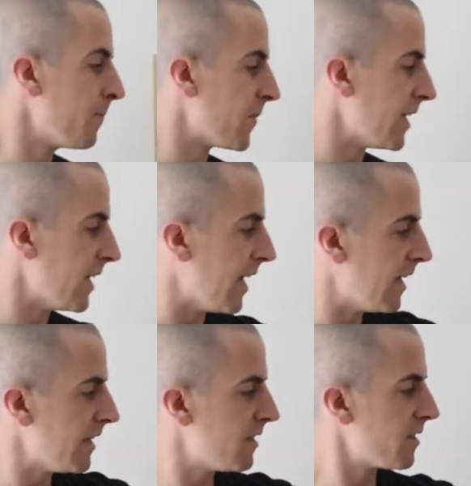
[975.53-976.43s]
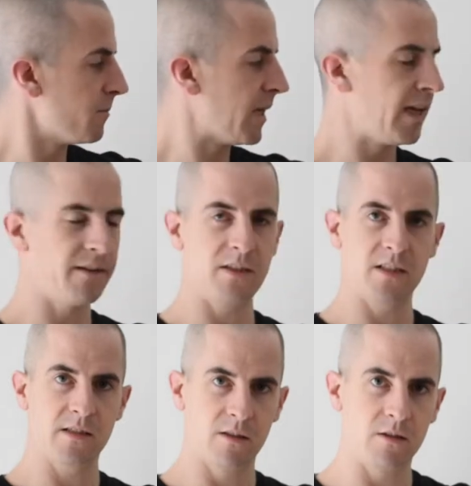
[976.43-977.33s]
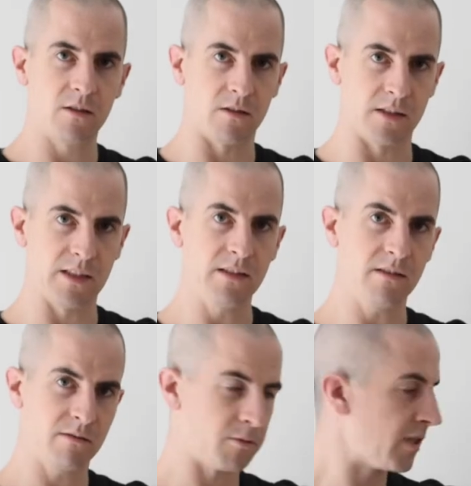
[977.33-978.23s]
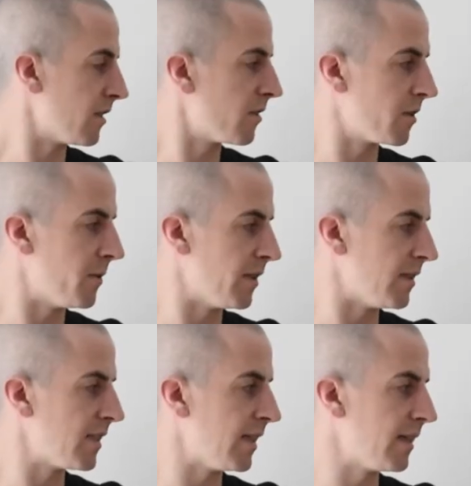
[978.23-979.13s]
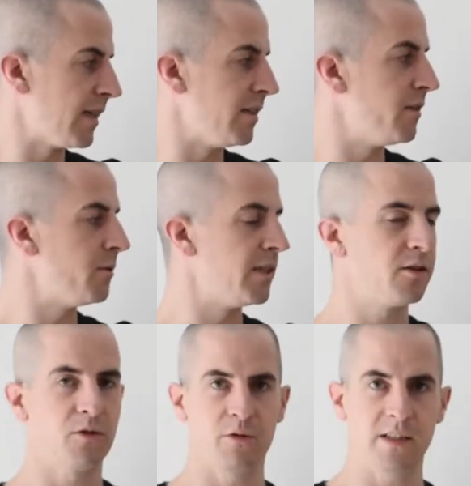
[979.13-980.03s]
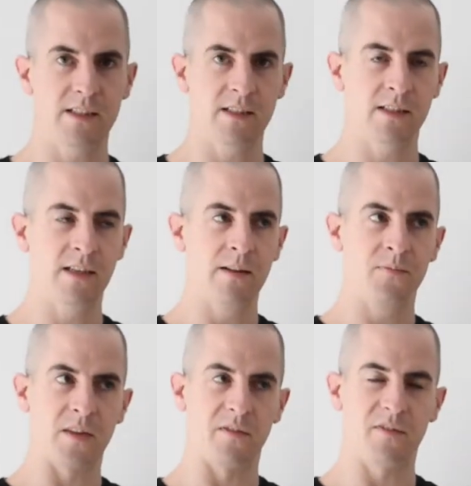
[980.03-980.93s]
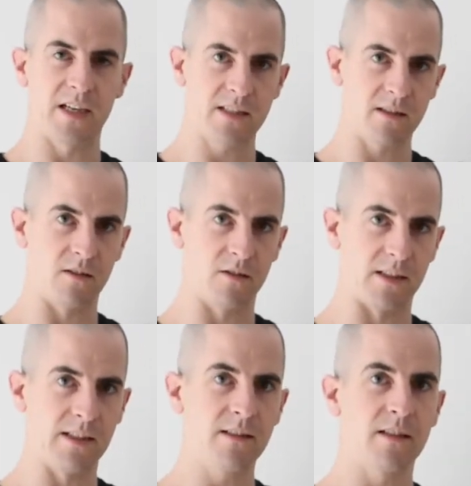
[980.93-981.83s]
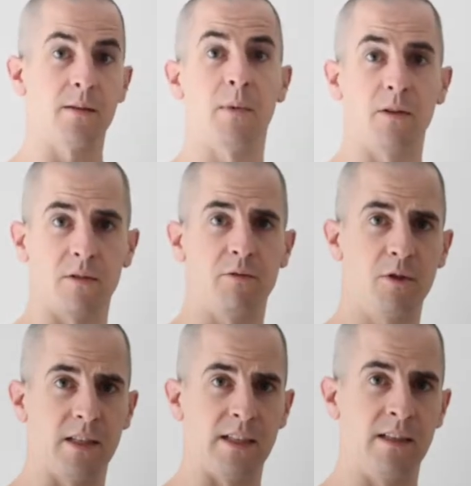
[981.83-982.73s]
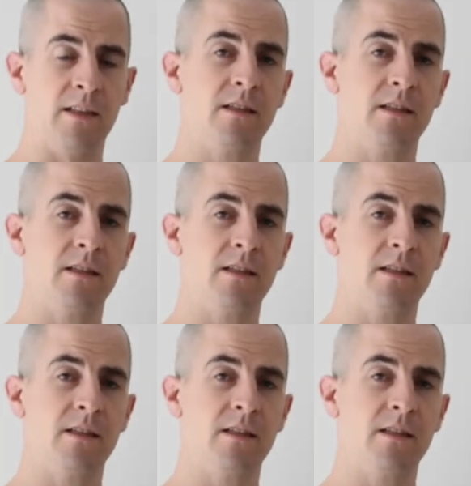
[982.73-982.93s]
then you add in some heavy slow loading, which I'll talk about in a sec, and you increase the fast loading, the amount of running,